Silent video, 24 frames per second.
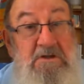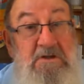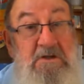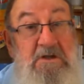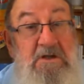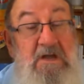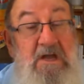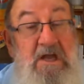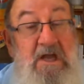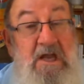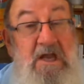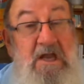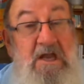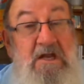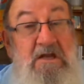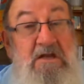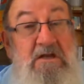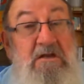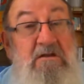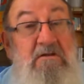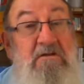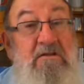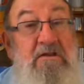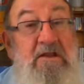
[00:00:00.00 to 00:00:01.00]
And
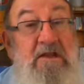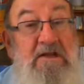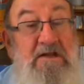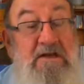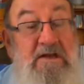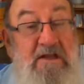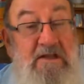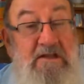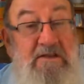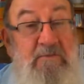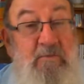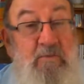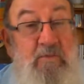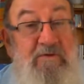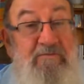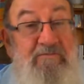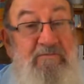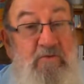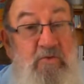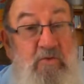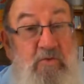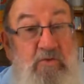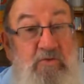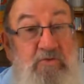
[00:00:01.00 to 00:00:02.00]
their death would have
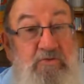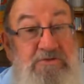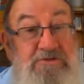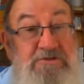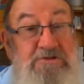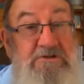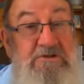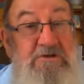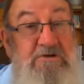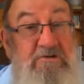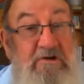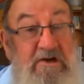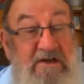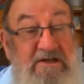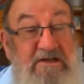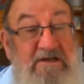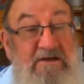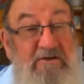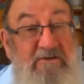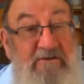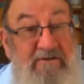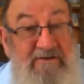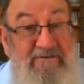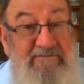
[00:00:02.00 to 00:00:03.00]
caused great
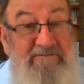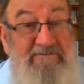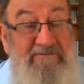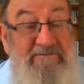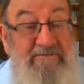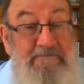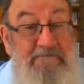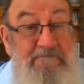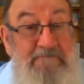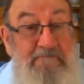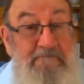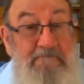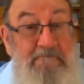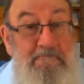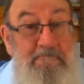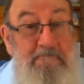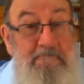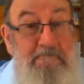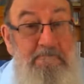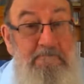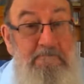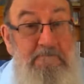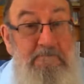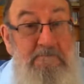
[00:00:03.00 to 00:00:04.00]
grief.
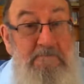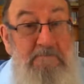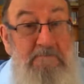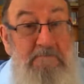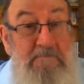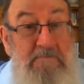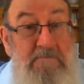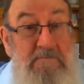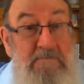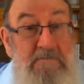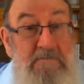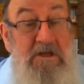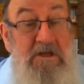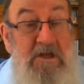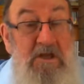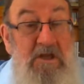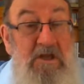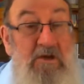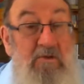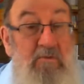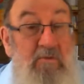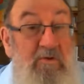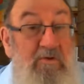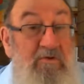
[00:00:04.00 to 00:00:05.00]
I
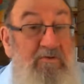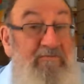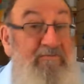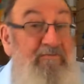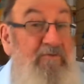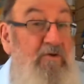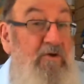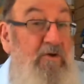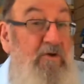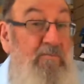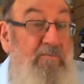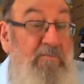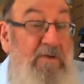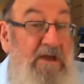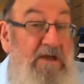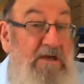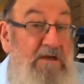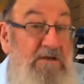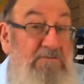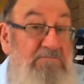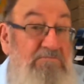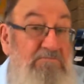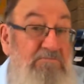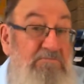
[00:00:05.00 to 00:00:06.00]
want to refer back
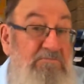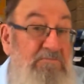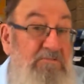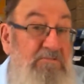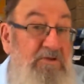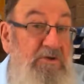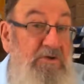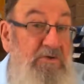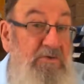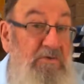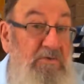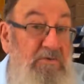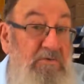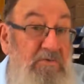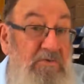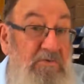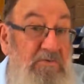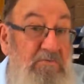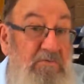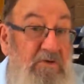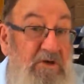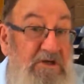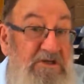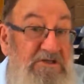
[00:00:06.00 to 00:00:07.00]
to
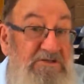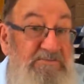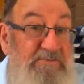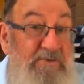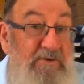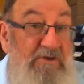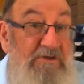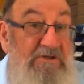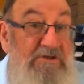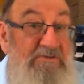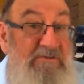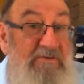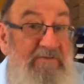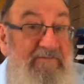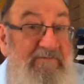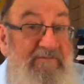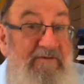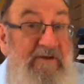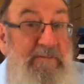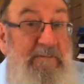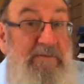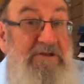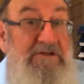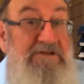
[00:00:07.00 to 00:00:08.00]
my experience with
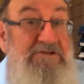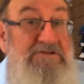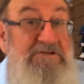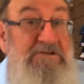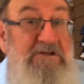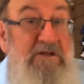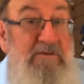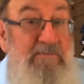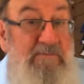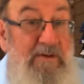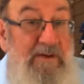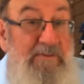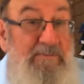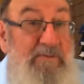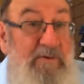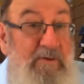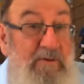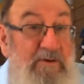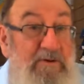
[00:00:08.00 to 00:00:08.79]
families in Papua.